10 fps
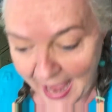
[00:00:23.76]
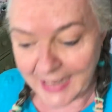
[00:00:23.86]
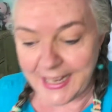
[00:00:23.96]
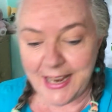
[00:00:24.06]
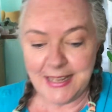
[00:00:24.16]

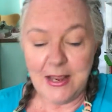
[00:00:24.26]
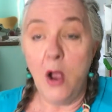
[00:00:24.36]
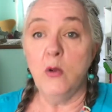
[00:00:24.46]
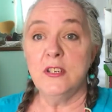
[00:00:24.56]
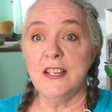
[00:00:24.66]
and there,
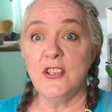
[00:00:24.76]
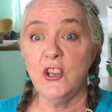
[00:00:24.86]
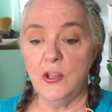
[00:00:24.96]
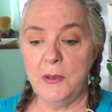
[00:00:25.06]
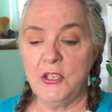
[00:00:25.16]
oh, did I show
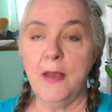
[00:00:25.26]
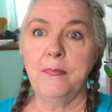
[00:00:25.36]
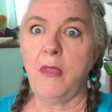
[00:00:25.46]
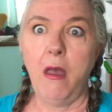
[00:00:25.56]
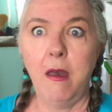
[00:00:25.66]
you the
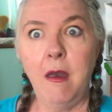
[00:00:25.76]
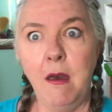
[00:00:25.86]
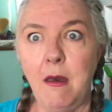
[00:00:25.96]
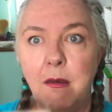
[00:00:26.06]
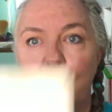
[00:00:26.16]
picture? Oh,